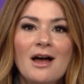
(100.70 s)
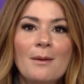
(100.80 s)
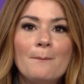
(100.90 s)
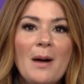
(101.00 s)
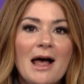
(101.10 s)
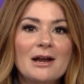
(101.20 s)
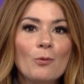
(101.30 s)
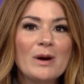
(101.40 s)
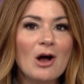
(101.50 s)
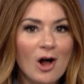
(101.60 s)
But
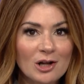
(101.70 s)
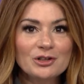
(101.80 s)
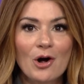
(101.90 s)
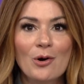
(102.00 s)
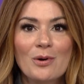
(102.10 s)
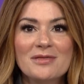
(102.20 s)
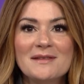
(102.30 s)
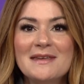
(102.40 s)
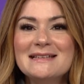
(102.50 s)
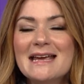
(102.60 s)
we all know
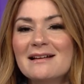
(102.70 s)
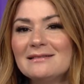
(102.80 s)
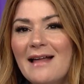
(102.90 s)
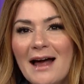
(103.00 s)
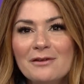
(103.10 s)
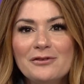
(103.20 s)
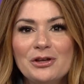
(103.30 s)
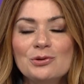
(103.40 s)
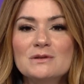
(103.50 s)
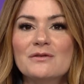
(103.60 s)
that they take a lot of
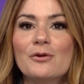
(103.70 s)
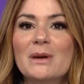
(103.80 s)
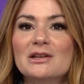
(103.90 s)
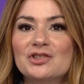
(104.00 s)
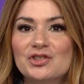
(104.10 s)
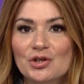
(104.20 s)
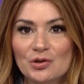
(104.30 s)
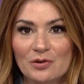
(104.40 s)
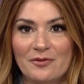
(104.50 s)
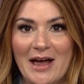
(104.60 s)
cues from
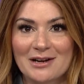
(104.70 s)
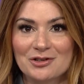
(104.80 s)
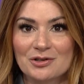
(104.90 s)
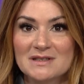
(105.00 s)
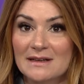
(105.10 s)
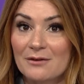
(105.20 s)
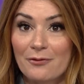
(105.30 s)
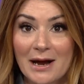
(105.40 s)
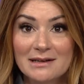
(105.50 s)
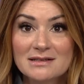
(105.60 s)
external factors like
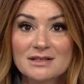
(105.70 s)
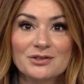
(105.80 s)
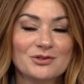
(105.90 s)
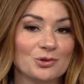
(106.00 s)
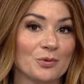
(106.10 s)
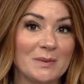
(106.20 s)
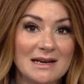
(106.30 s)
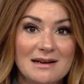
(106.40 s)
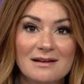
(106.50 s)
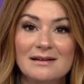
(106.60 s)
friends, social
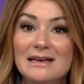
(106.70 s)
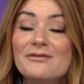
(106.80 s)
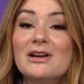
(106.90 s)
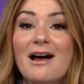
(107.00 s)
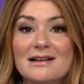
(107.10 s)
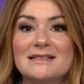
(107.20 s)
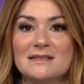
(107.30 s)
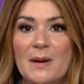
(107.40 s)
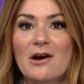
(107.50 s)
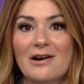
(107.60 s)
media, even us
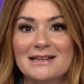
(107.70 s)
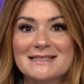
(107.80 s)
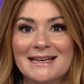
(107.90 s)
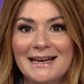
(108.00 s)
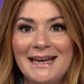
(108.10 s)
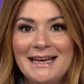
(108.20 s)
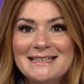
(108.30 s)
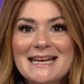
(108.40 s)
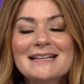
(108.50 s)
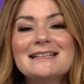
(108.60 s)
as parents.
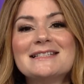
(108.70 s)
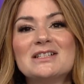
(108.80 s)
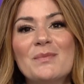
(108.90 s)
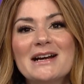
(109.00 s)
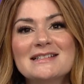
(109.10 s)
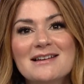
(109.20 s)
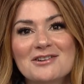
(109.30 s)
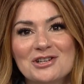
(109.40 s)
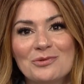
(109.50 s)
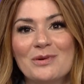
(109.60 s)
Take a listen to my
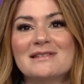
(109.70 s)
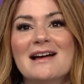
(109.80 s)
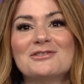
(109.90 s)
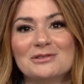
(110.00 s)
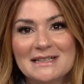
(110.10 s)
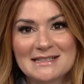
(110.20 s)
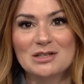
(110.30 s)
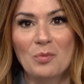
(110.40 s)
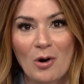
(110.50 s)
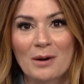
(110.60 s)
discussion with Dr. Lisa
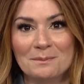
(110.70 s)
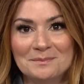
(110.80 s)
Damour.